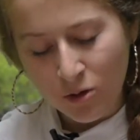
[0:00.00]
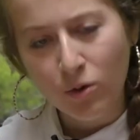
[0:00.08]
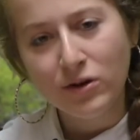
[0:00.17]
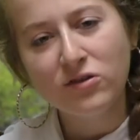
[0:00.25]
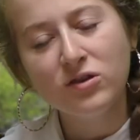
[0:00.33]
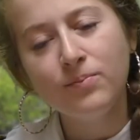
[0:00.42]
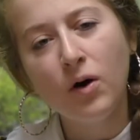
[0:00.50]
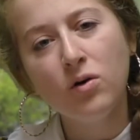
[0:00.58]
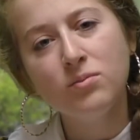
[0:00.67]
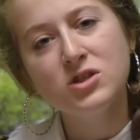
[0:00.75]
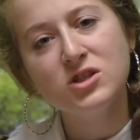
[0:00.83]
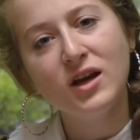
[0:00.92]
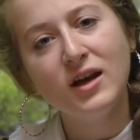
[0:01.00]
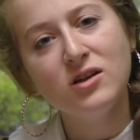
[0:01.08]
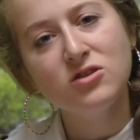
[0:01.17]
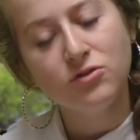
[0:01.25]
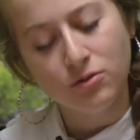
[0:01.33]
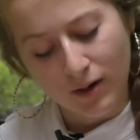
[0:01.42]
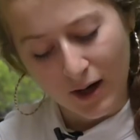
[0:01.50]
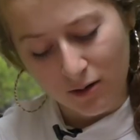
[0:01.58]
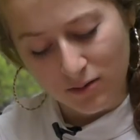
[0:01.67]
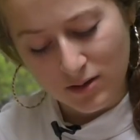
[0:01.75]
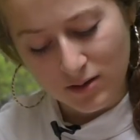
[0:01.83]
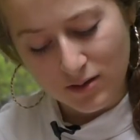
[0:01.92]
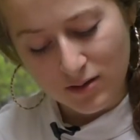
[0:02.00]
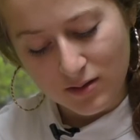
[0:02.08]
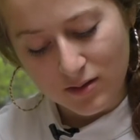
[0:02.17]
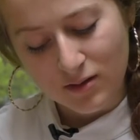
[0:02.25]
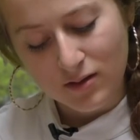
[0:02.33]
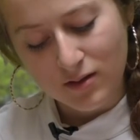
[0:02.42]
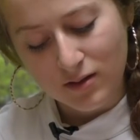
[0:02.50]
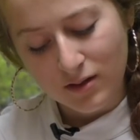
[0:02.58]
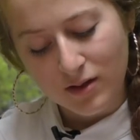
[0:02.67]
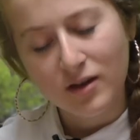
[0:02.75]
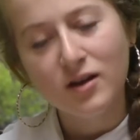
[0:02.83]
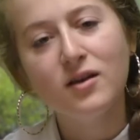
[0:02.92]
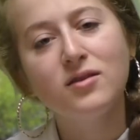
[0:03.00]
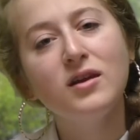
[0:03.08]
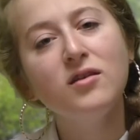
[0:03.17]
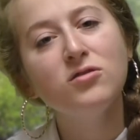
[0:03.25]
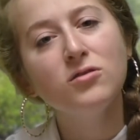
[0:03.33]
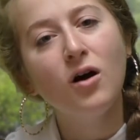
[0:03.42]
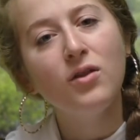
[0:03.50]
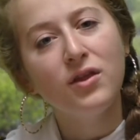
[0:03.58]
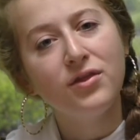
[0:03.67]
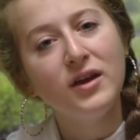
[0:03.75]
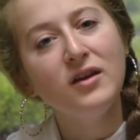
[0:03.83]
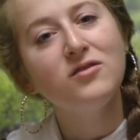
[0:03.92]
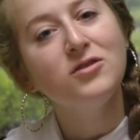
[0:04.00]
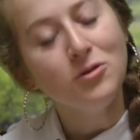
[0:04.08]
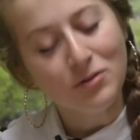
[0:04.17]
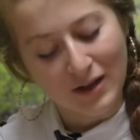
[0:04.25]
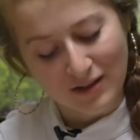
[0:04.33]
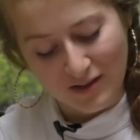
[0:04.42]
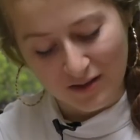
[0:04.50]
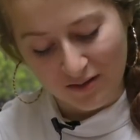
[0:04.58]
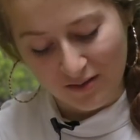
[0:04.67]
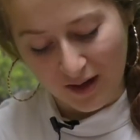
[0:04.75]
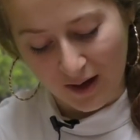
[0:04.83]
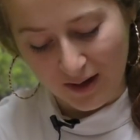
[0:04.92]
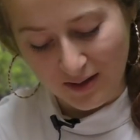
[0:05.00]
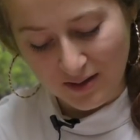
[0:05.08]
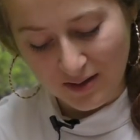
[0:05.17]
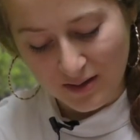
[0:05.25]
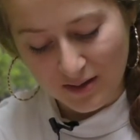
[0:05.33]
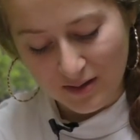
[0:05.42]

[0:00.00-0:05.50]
Or does the poem change throughout? These are all the things you get to decide.